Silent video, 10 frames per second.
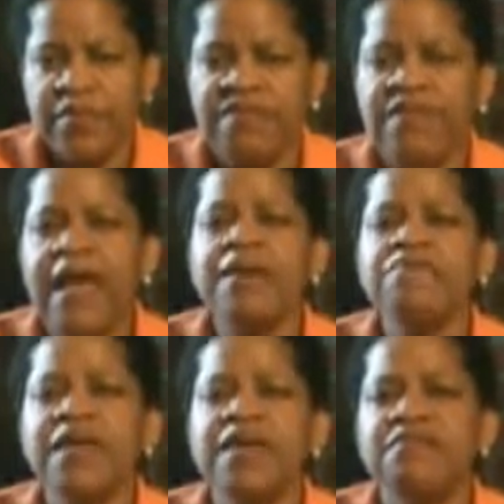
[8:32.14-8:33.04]
the same
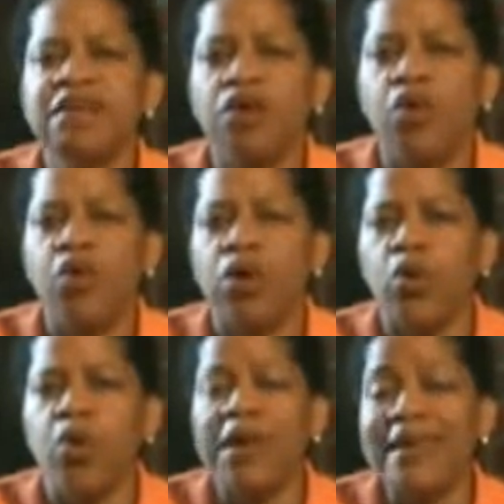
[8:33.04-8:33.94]
things that are going
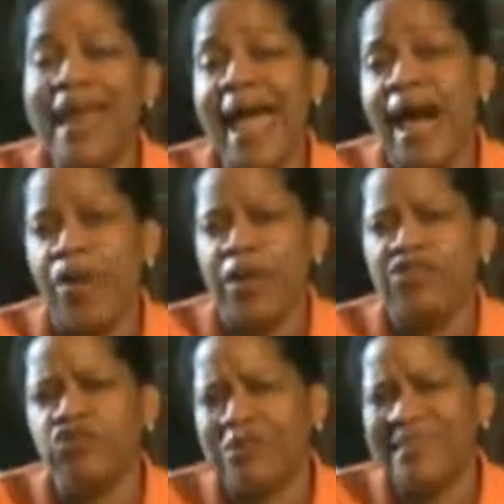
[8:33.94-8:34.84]
on now
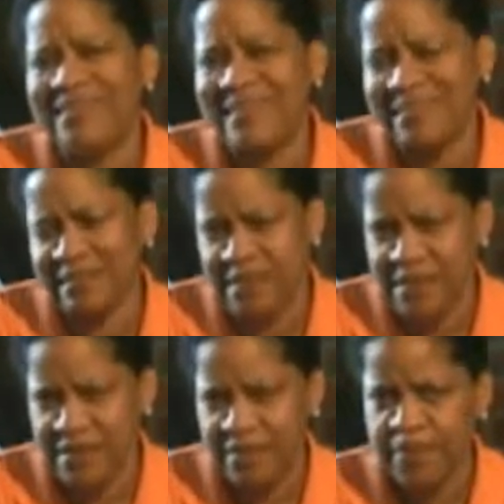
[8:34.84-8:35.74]
in 2016
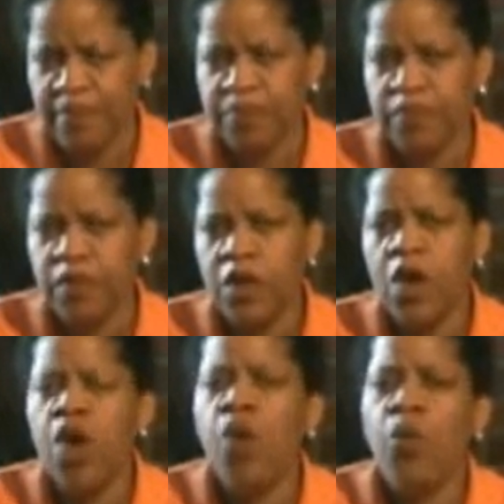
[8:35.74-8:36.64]

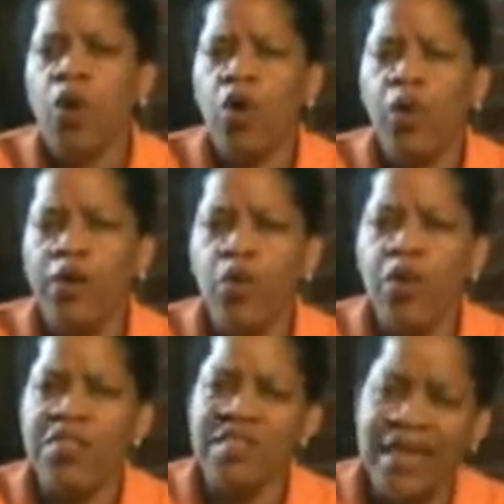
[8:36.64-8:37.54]
were going
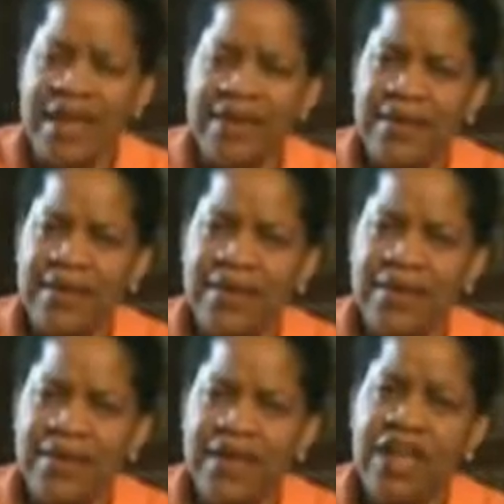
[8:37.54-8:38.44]
on then
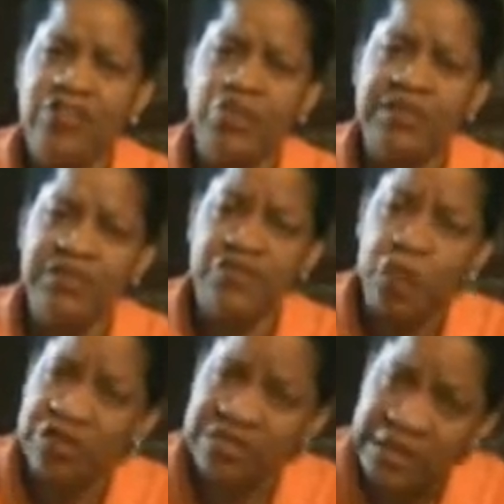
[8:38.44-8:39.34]
in
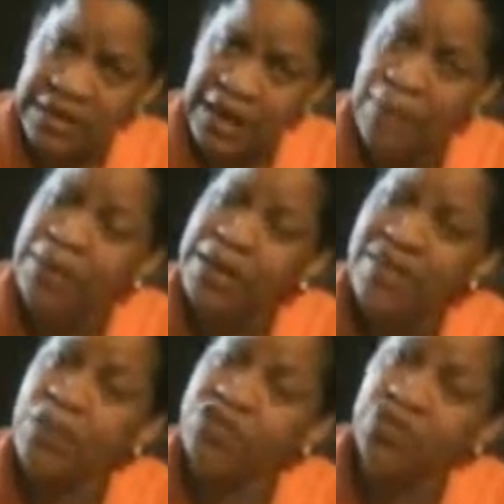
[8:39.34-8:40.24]
2014. I believe I was